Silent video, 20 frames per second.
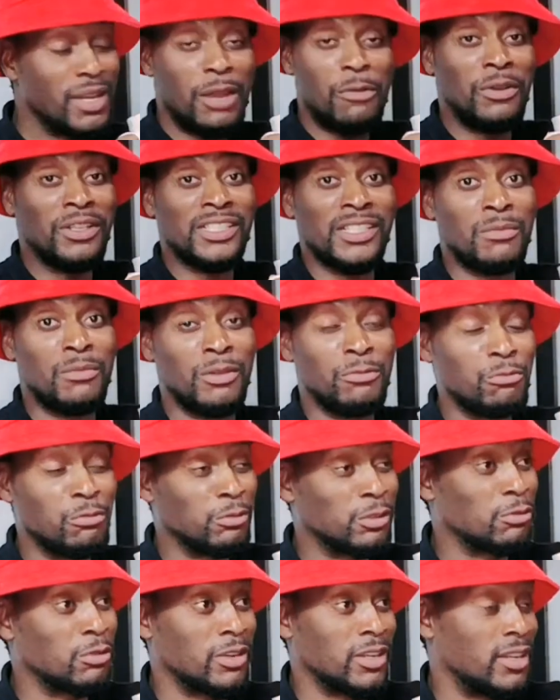But I want someone
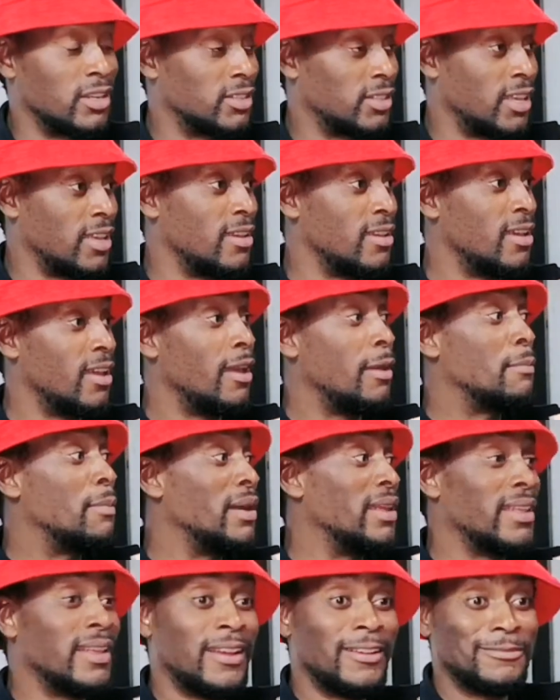who's gonna say,
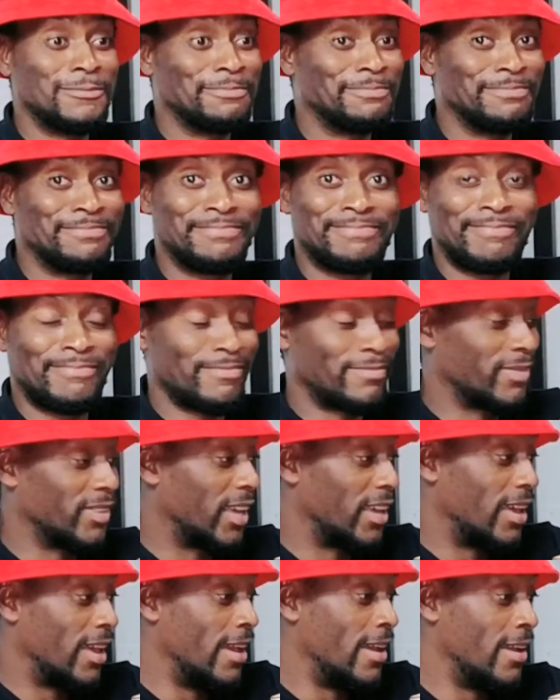Mandla,
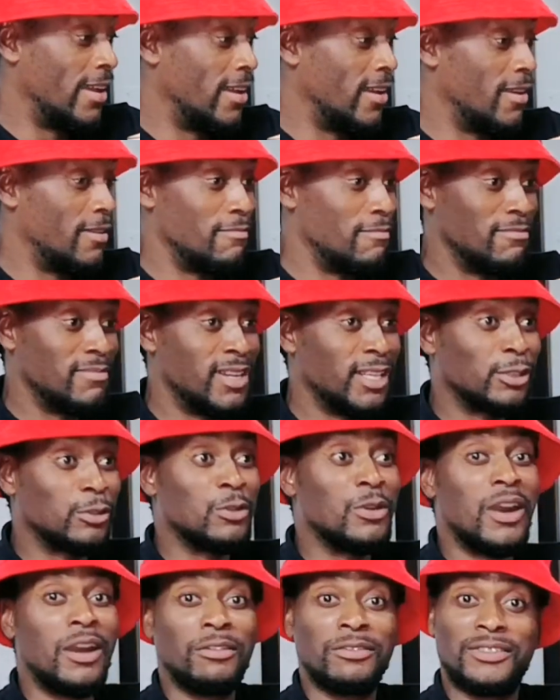let's
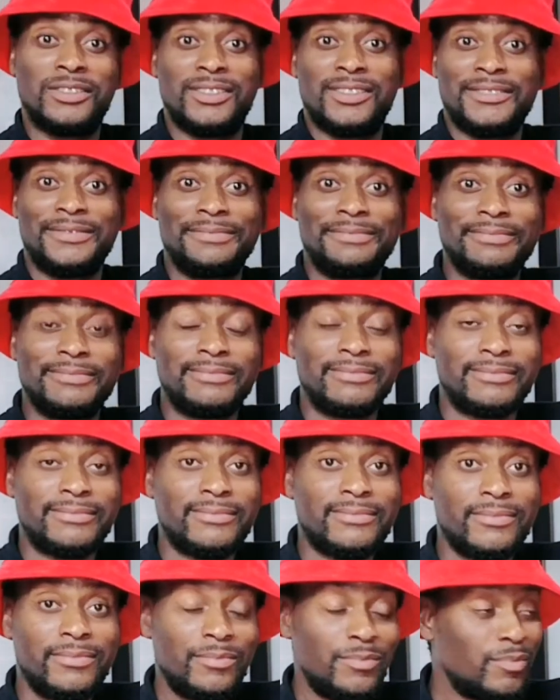go out.
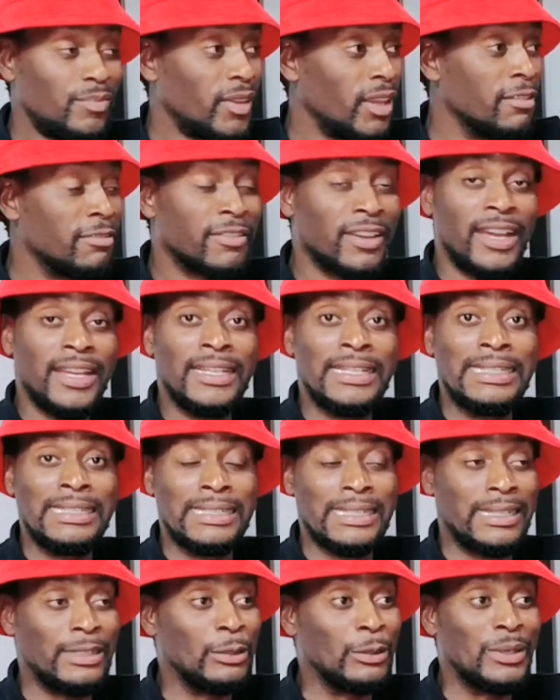If I
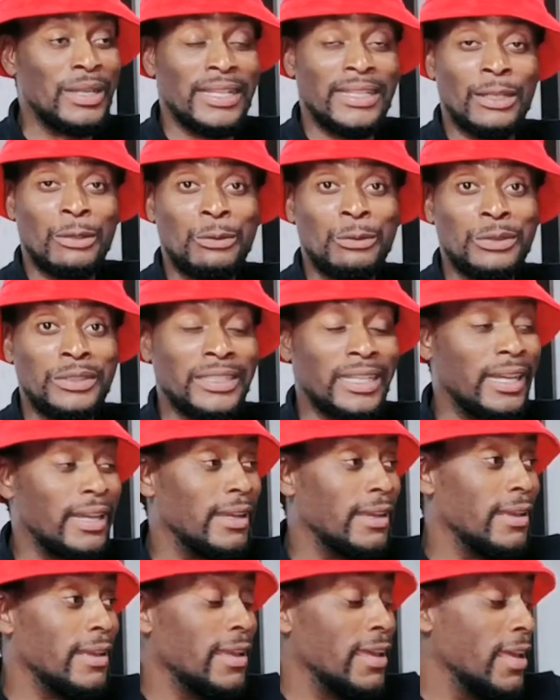look at a good,
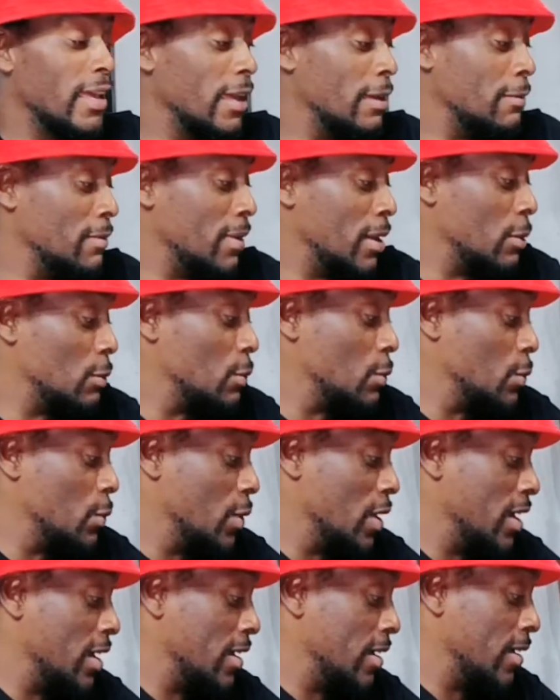if I
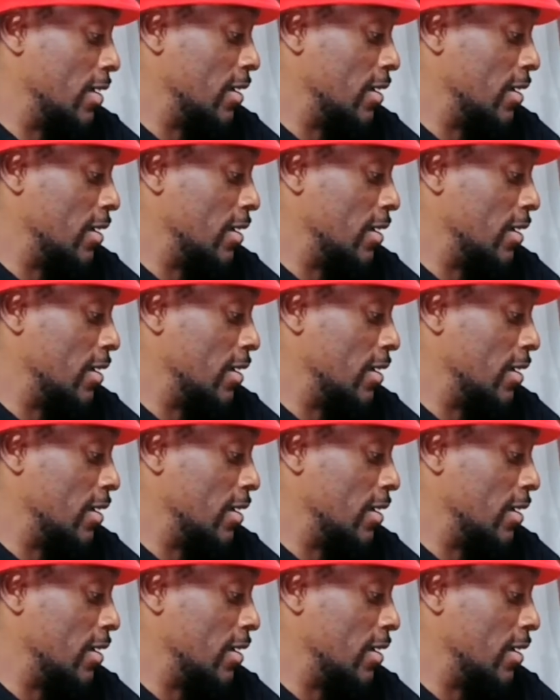could